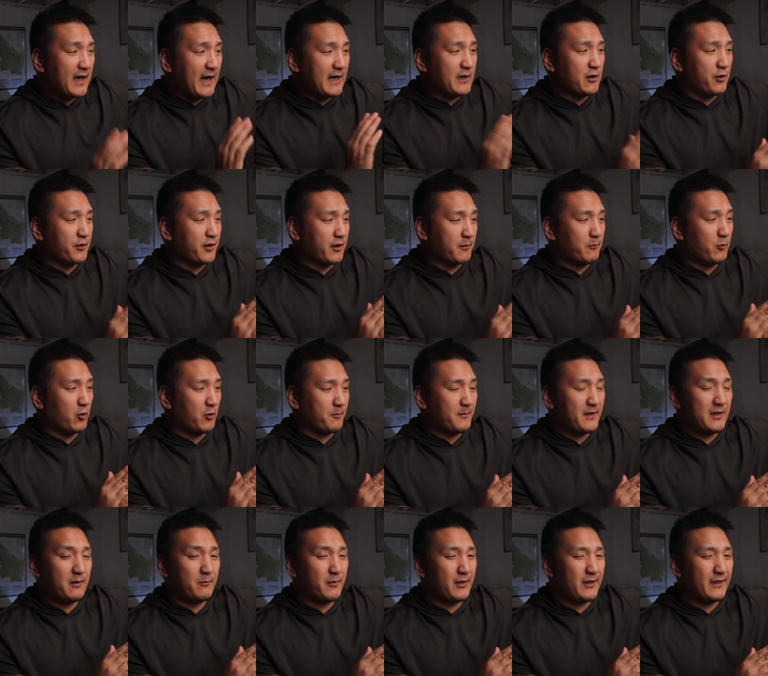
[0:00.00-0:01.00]
I know they're more
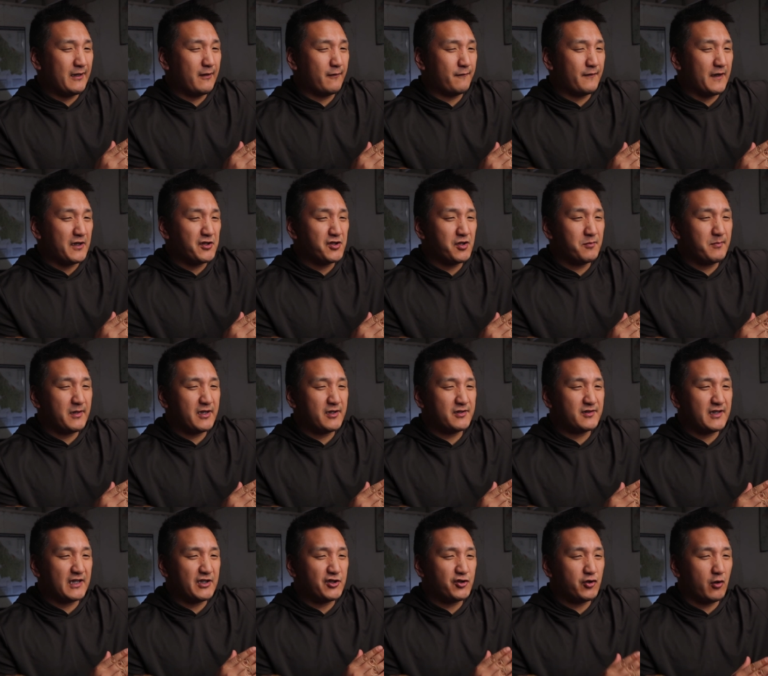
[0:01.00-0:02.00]
minimal intervention
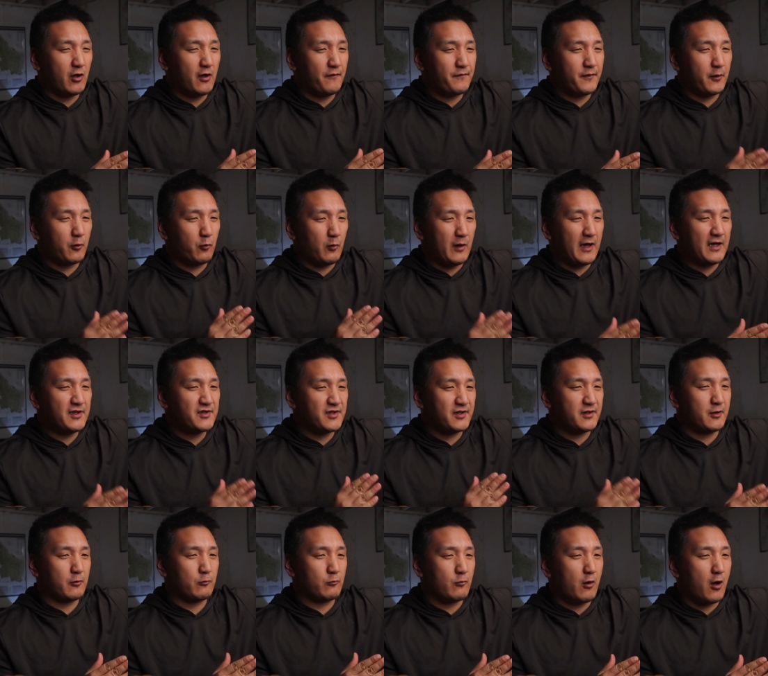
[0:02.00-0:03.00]
because they show off their wines at
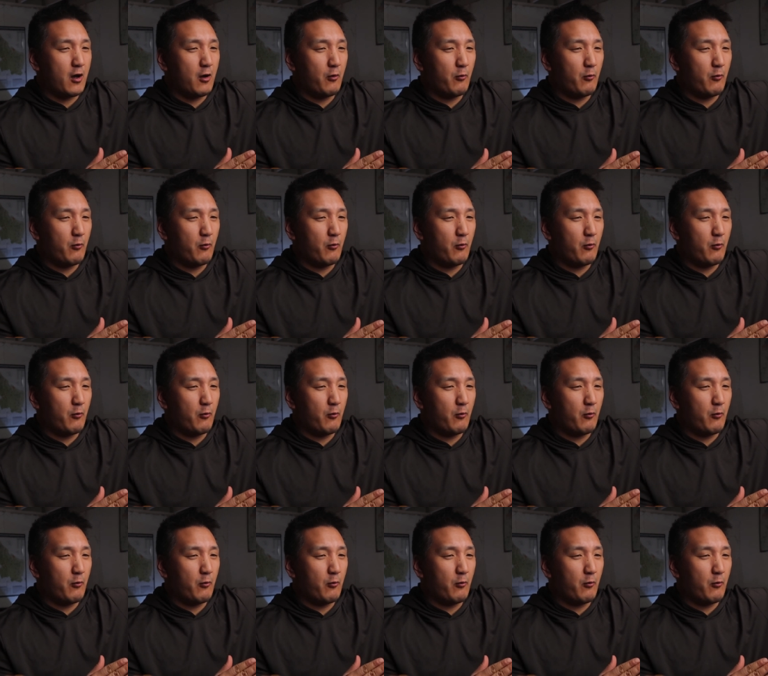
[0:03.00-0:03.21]
the raw